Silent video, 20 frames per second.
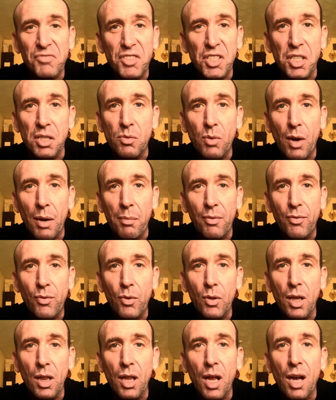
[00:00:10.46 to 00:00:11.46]
just right
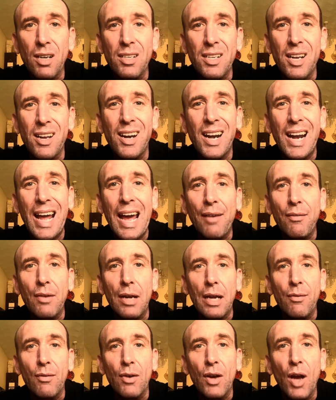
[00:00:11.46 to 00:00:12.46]
before the lockdown and I
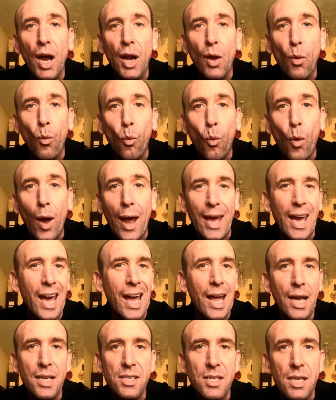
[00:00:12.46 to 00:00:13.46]
haven't even got it wet. It
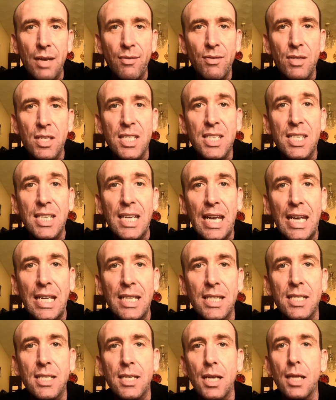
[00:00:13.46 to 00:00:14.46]
hasn't even
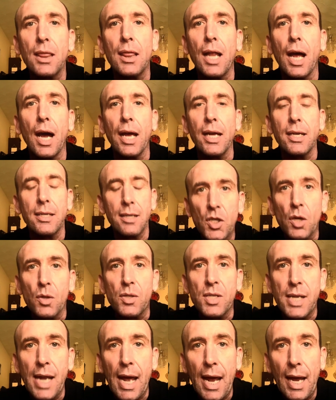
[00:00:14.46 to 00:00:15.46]
seen sunlight. So
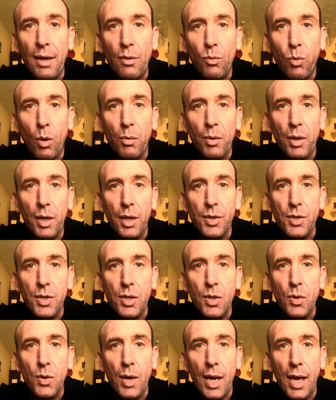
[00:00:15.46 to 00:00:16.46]
today what we're going to
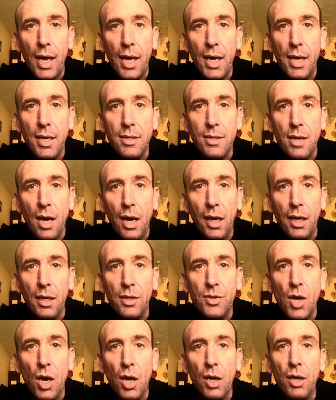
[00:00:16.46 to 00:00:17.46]
do is I'm going
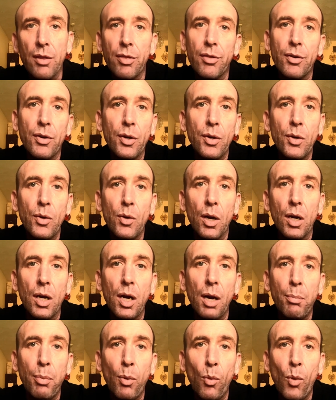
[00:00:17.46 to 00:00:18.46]
to talk you through a
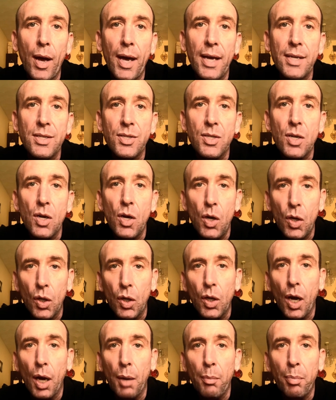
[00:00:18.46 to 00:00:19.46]
couple ways to
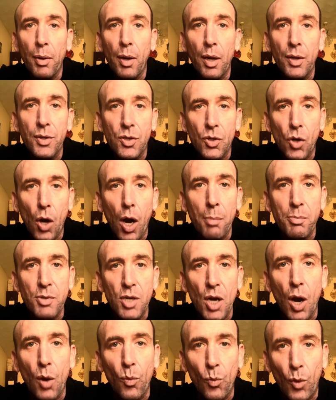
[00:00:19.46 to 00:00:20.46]
hook up a drop
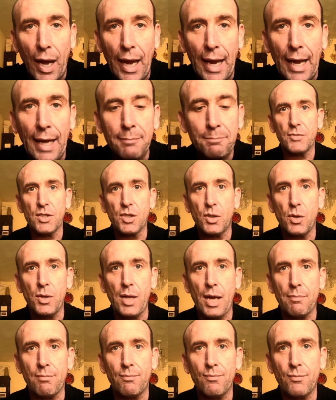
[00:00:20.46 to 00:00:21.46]
shot rake. Let's do
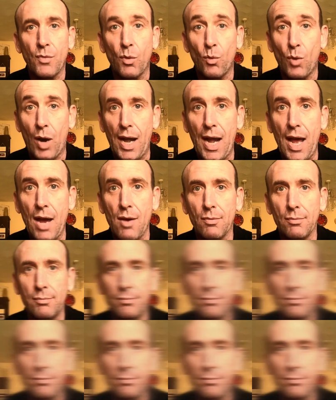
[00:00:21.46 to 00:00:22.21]
that right now.